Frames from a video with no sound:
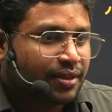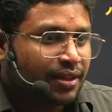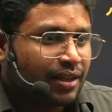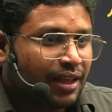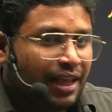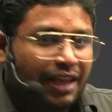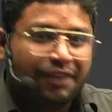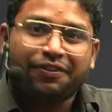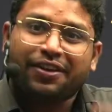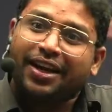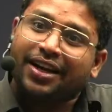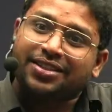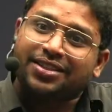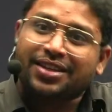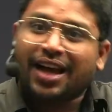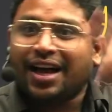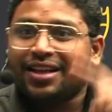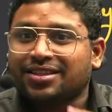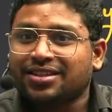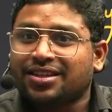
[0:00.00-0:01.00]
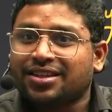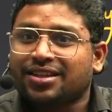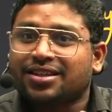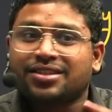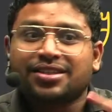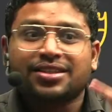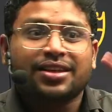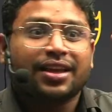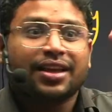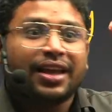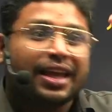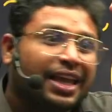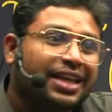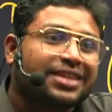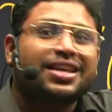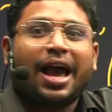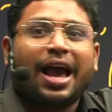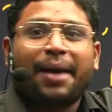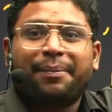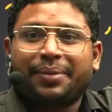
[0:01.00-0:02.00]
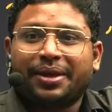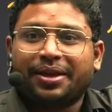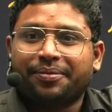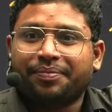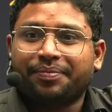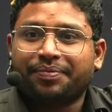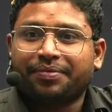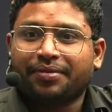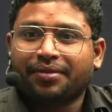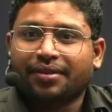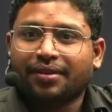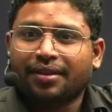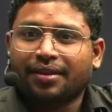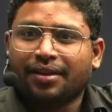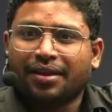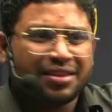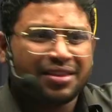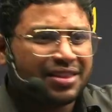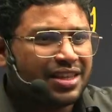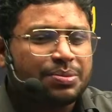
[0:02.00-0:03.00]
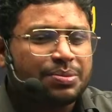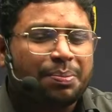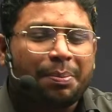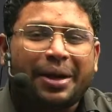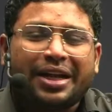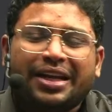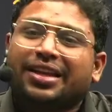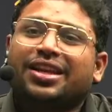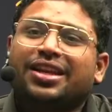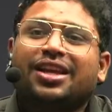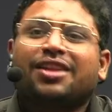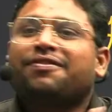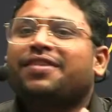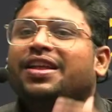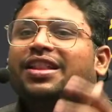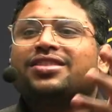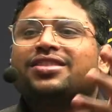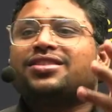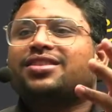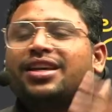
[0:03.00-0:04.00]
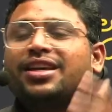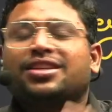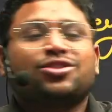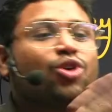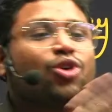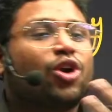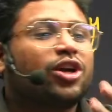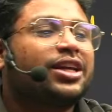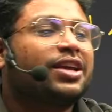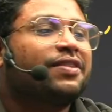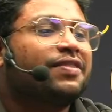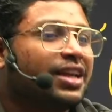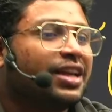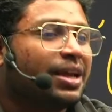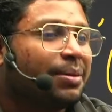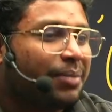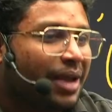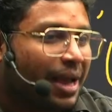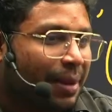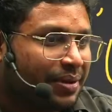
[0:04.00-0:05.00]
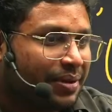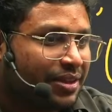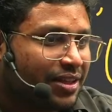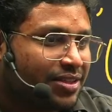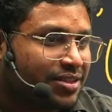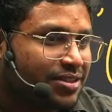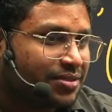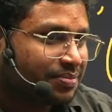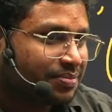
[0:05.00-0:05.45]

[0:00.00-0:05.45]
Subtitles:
If he gets answers, he is happy. This material wealth is not giving him happiness.